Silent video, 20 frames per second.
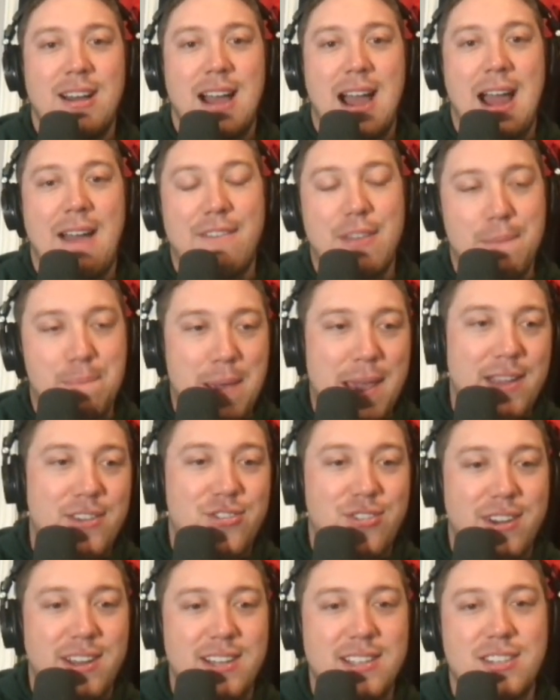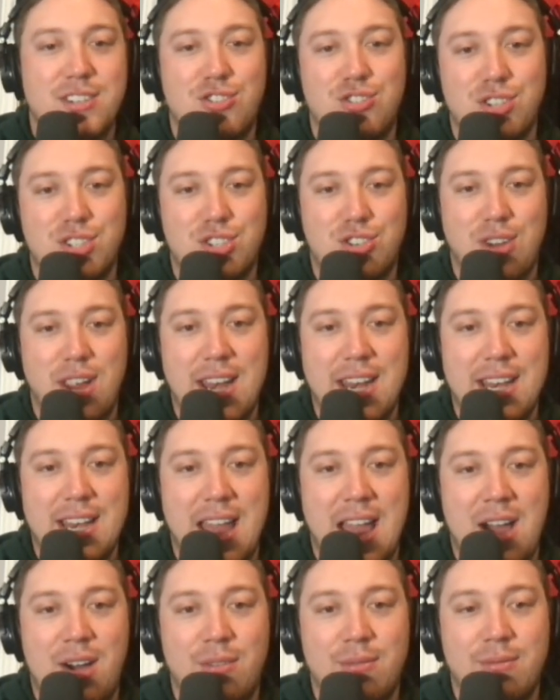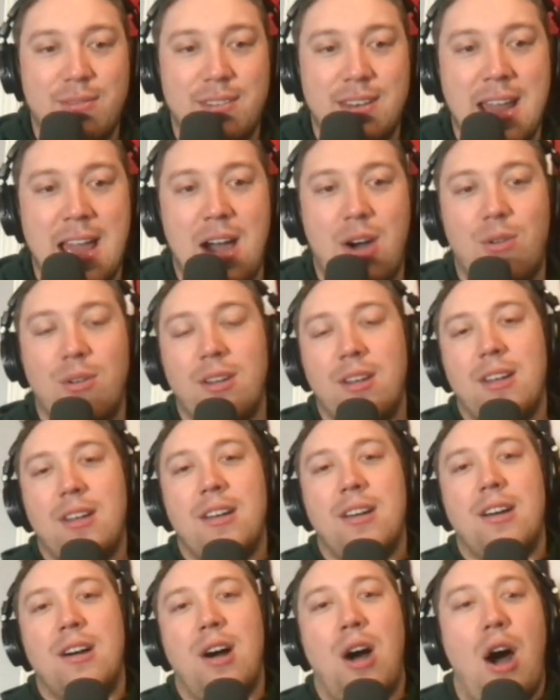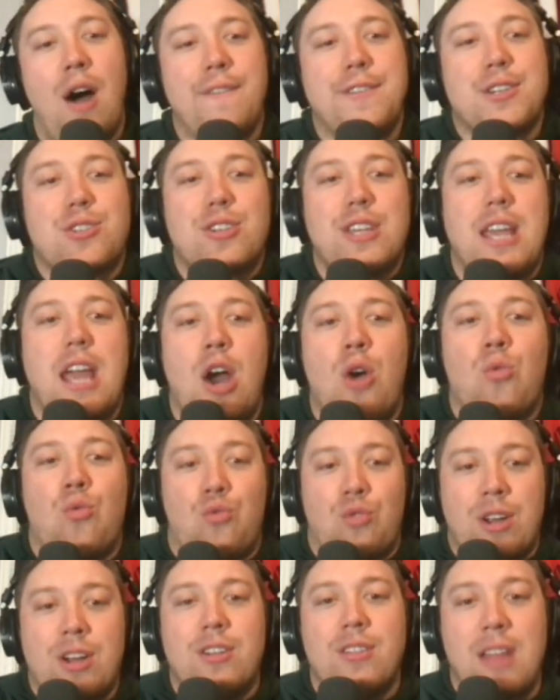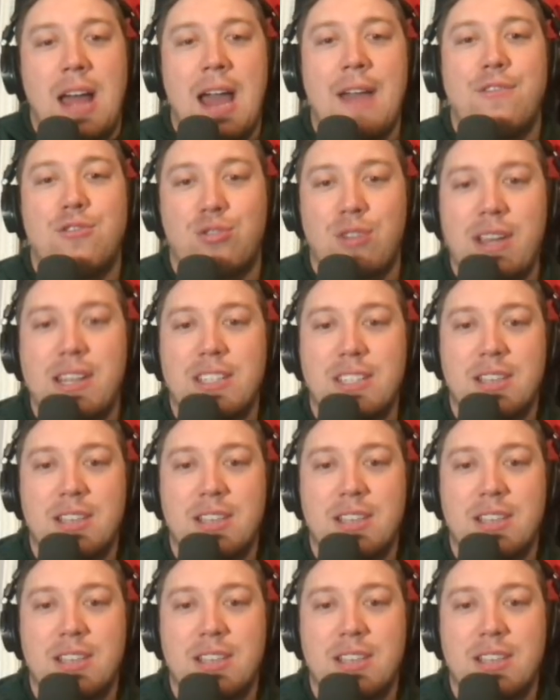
I have the Patriots just trading down. Now, obviously, a real life trade